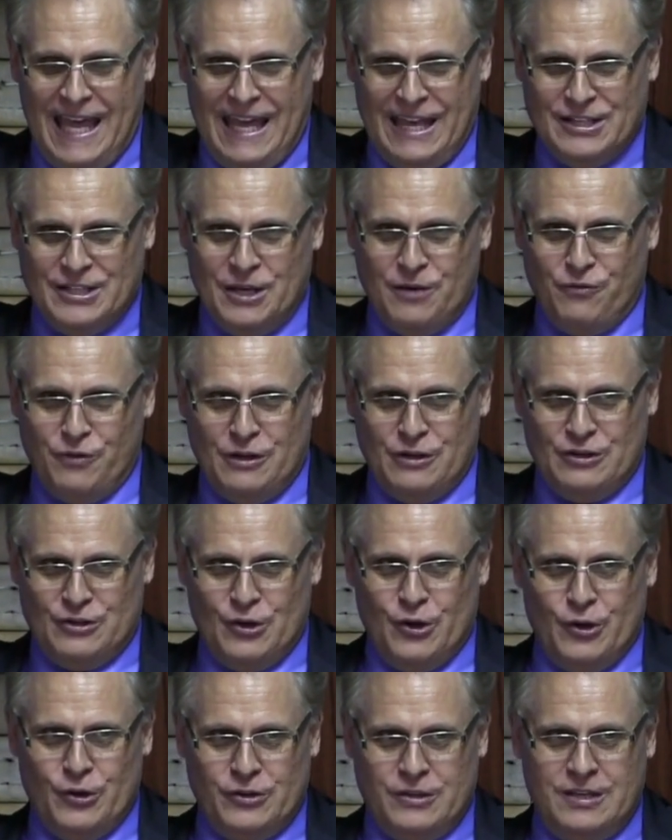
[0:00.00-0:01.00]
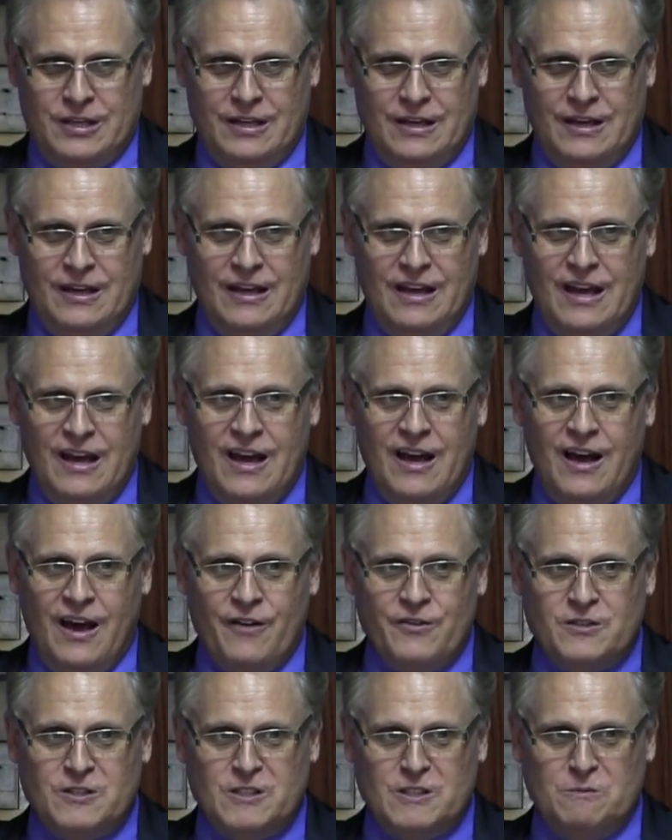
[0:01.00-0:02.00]
is a result
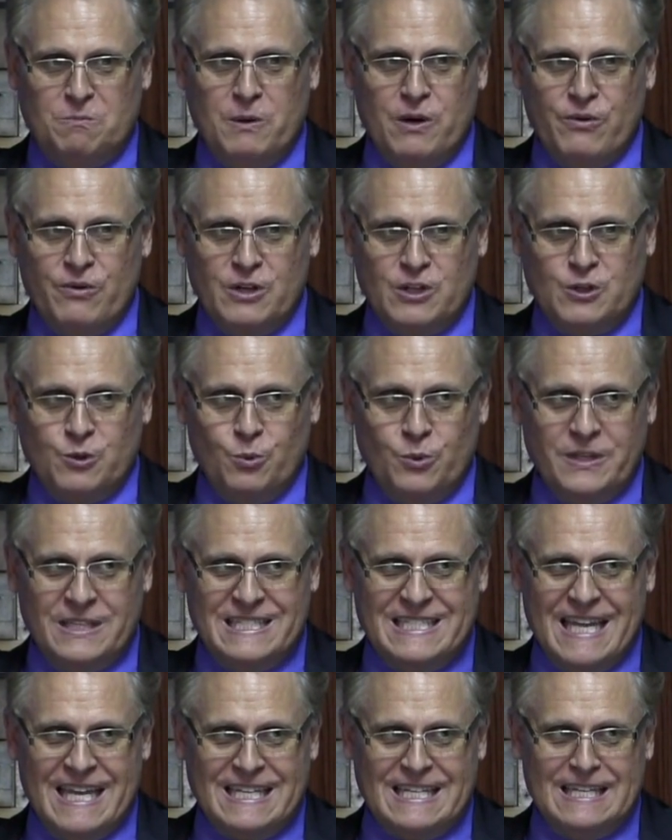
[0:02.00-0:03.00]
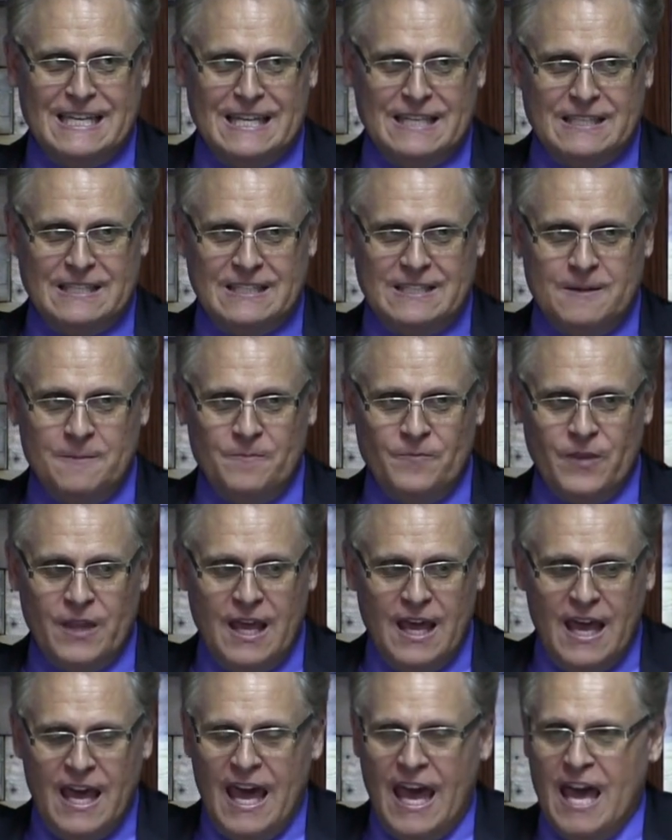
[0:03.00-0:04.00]
of spiritual deadness
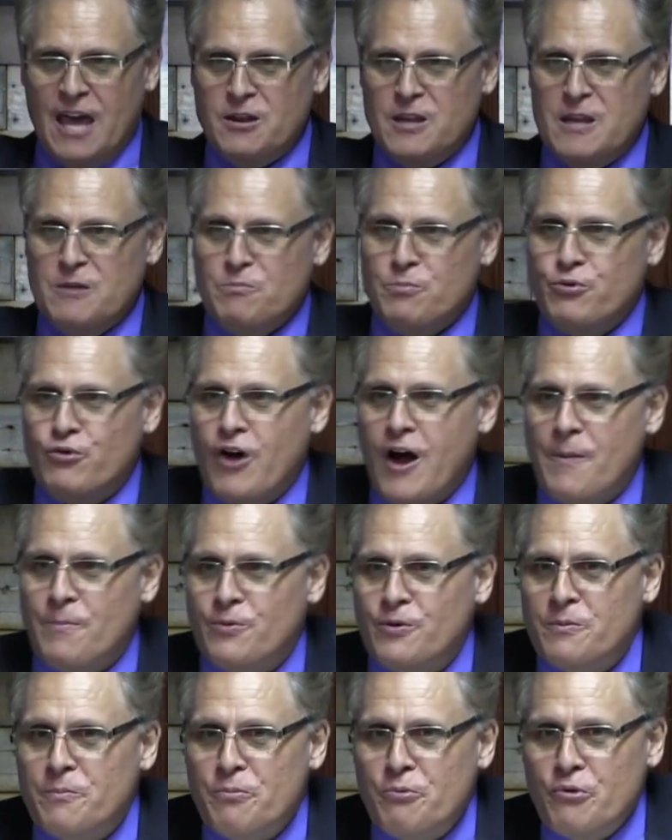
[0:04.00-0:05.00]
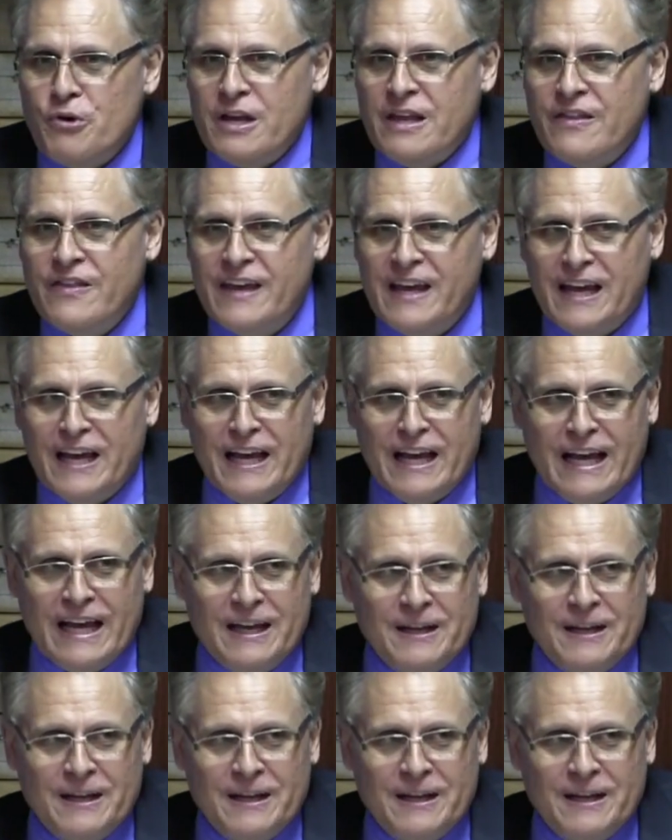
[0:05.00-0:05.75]
and improper breathing.